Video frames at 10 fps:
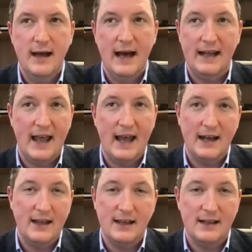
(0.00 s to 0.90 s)
and again,
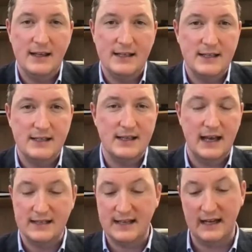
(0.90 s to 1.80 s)
I think this is
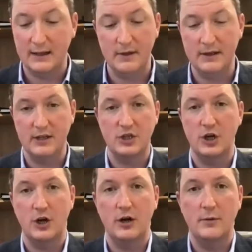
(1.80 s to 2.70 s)
a sentiment that's
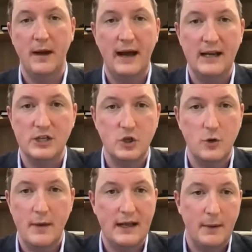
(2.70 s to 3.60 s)
shared by so
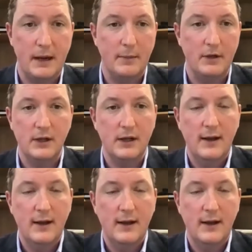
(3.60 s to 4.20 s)
many people